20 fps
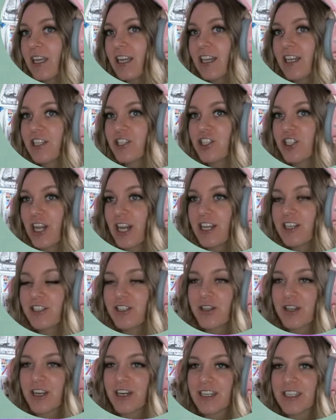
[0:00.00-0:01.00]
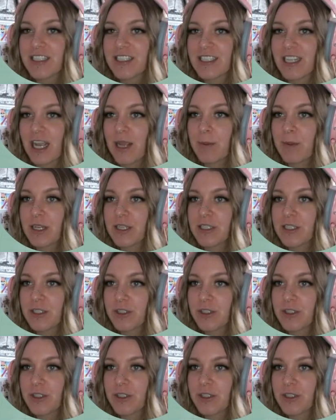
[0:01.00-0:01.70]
gonna change their assignments.